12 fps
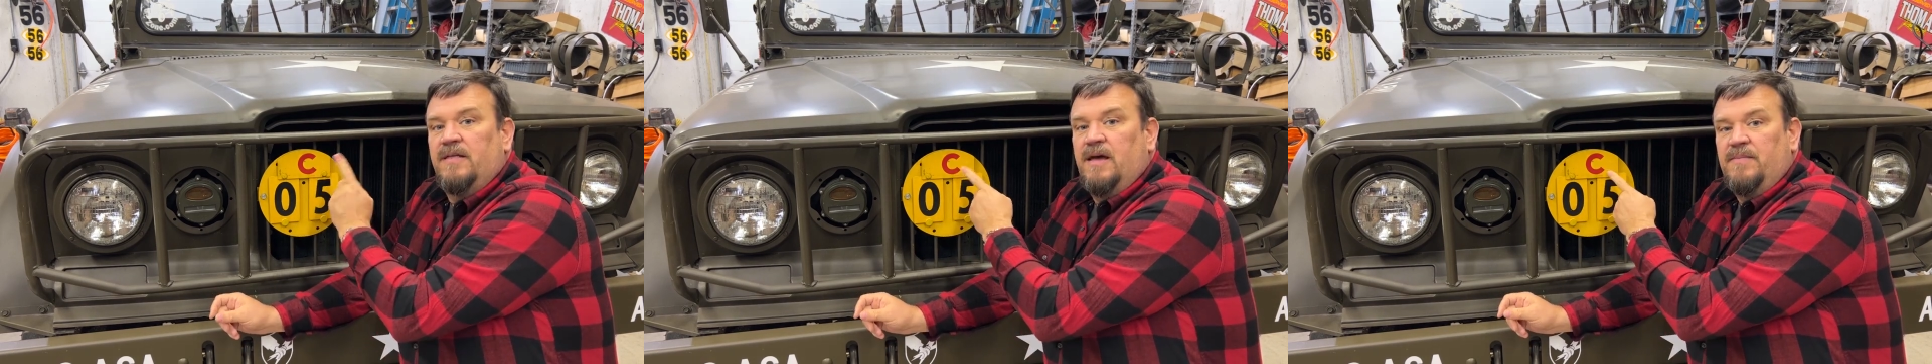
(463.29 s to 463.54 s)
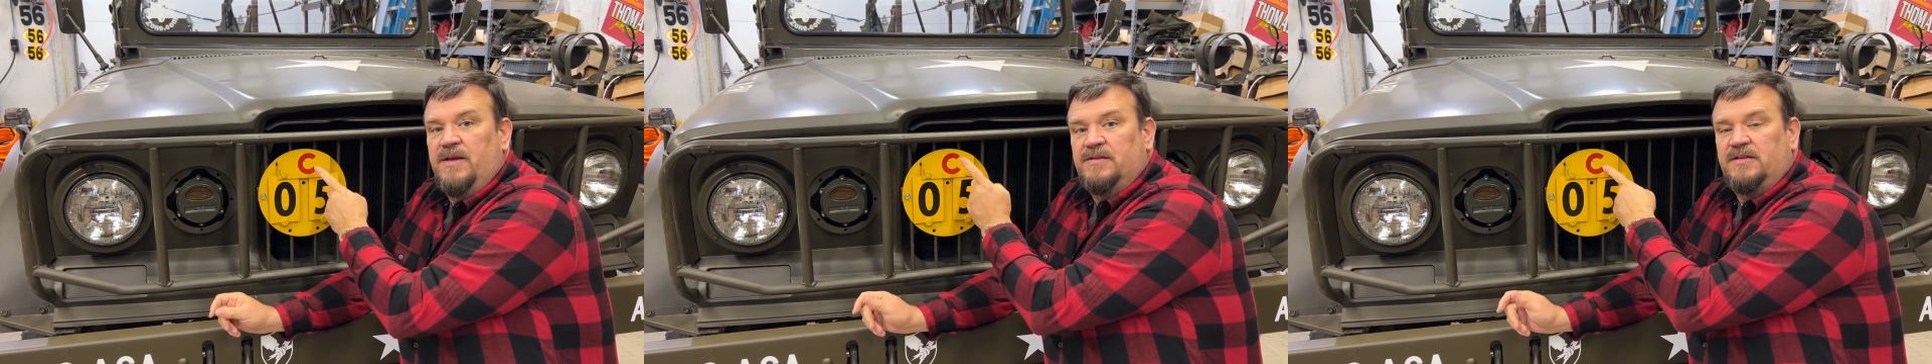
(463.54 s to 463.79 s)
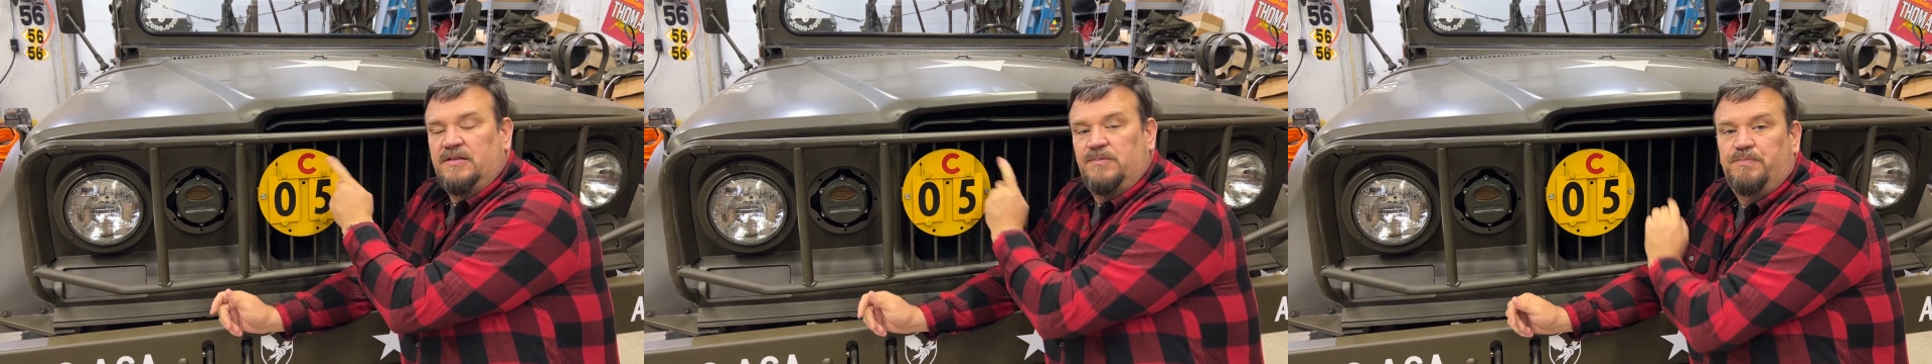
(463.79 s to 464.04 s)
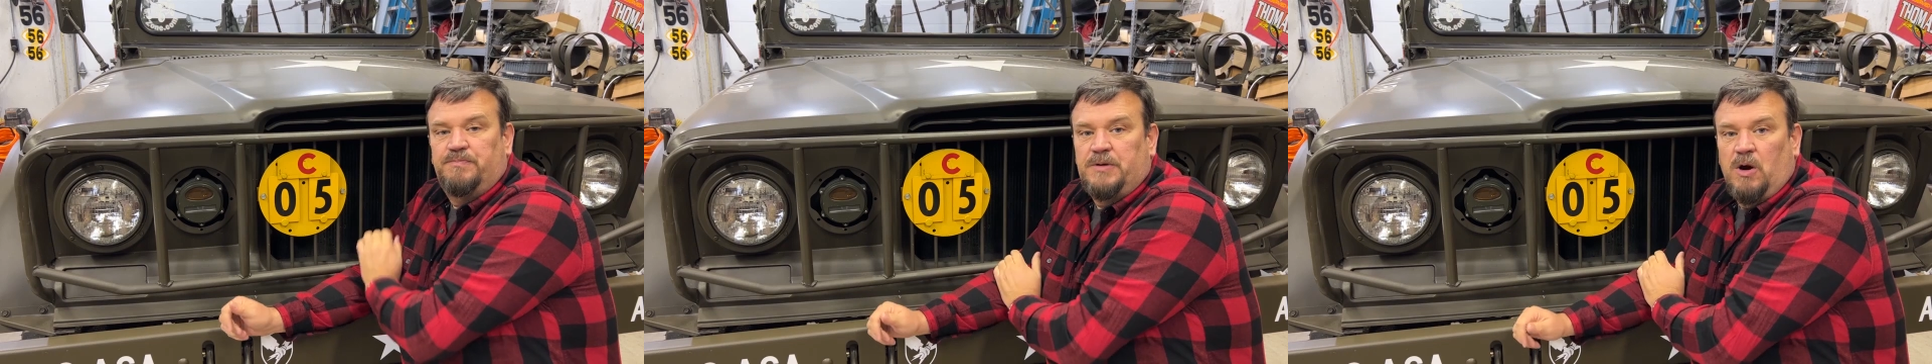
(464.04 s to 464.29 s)
That means it's
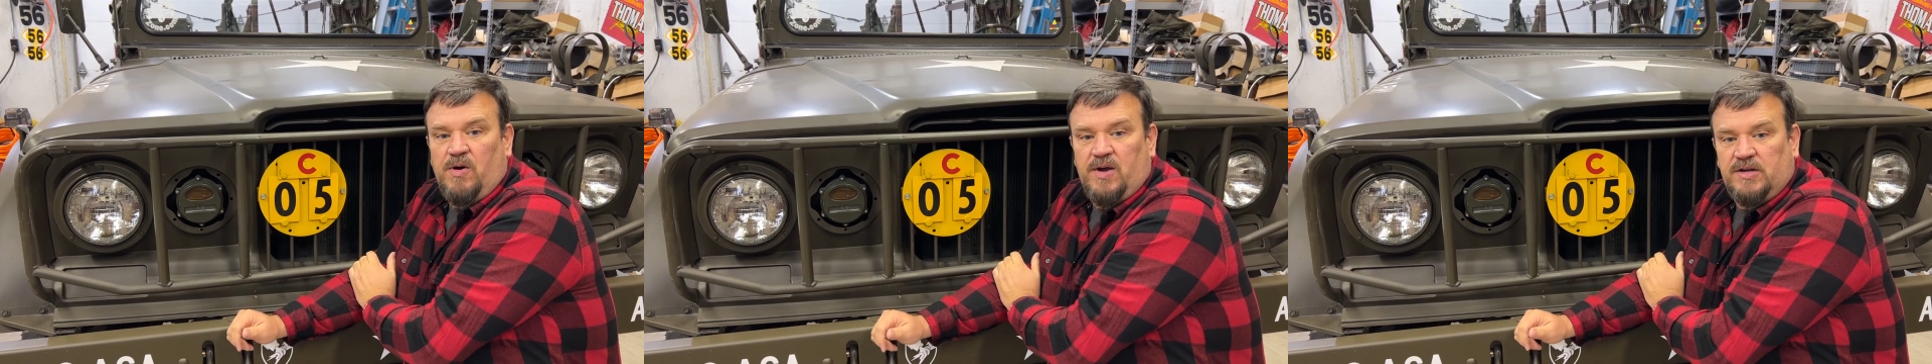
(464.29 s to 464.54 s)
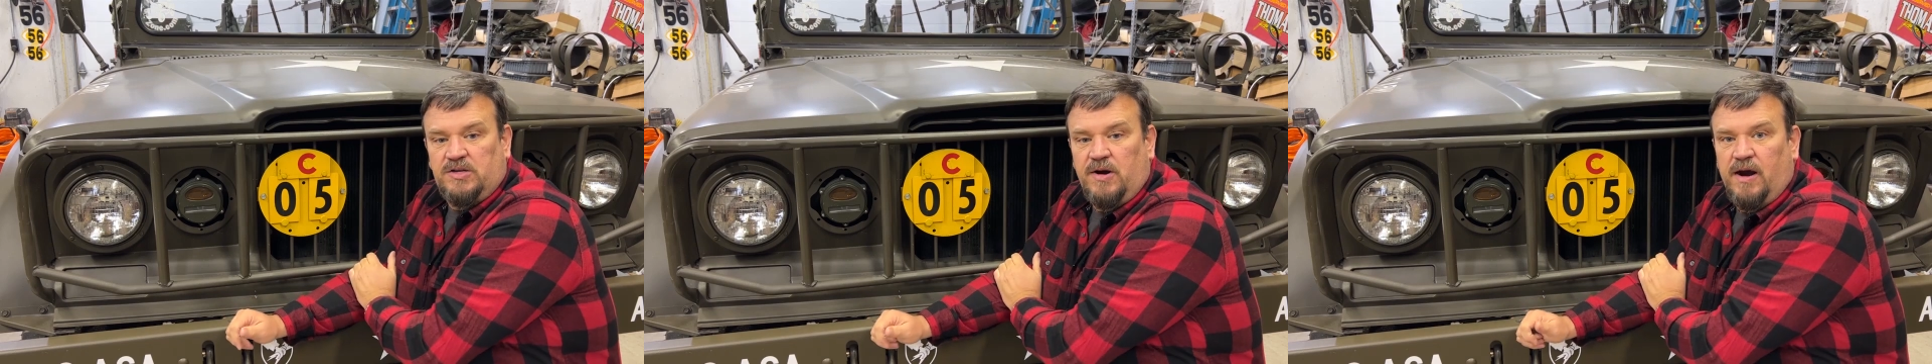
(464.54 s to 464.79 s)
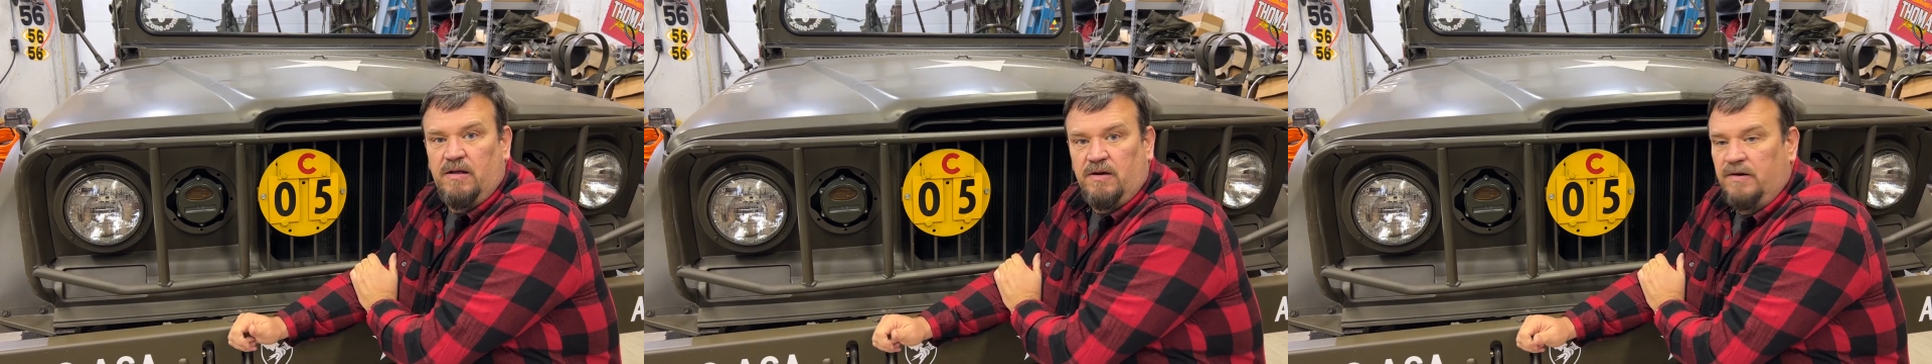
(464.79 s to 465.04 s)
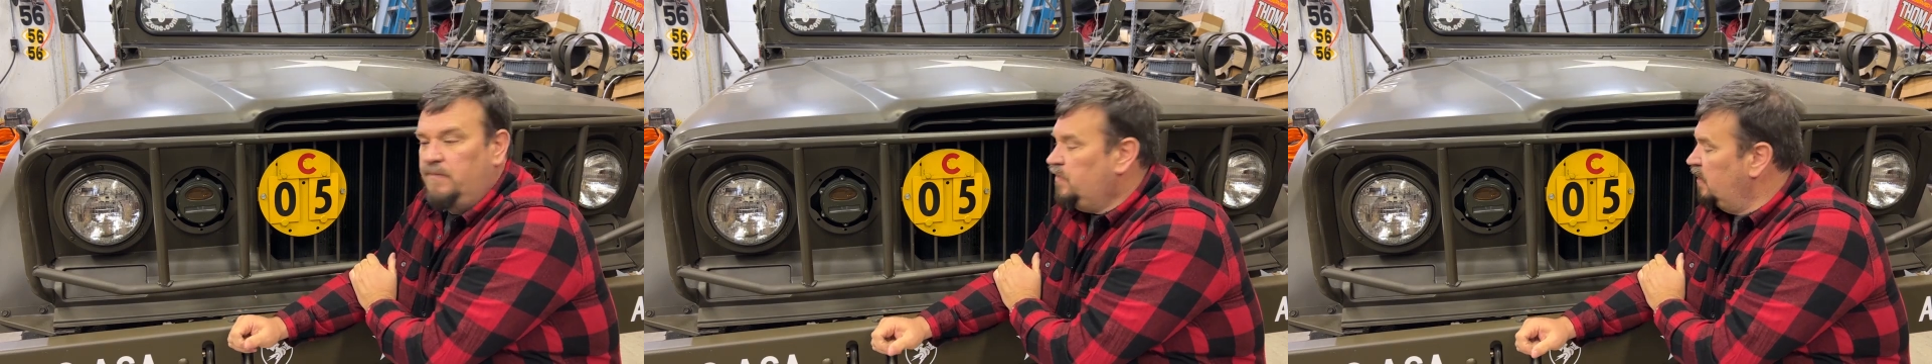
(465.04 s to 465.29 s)
towing a
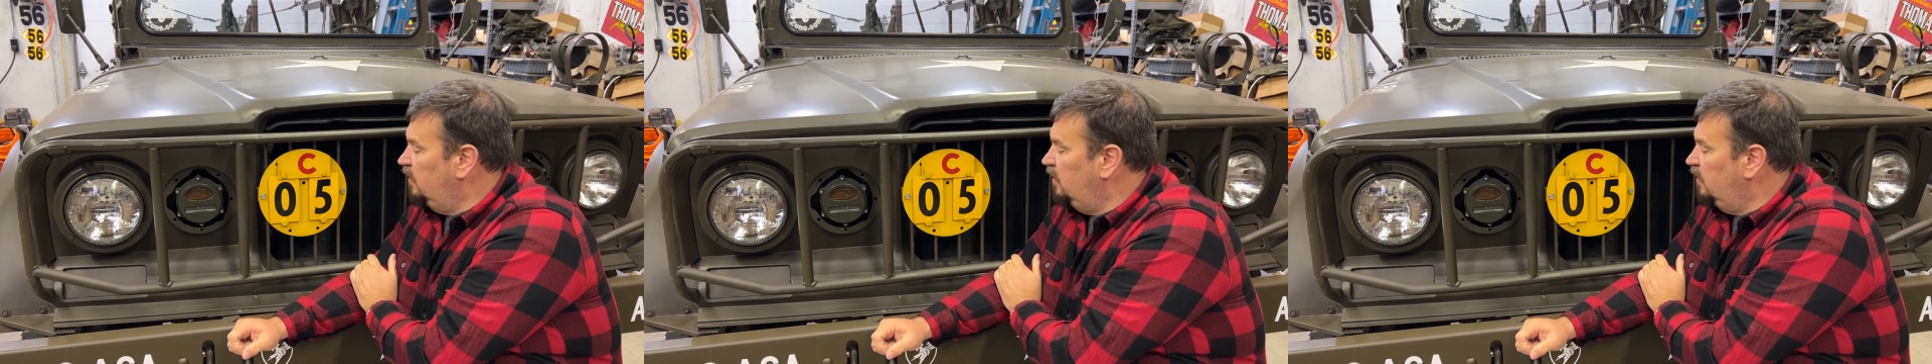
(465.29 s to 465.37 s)
trailer.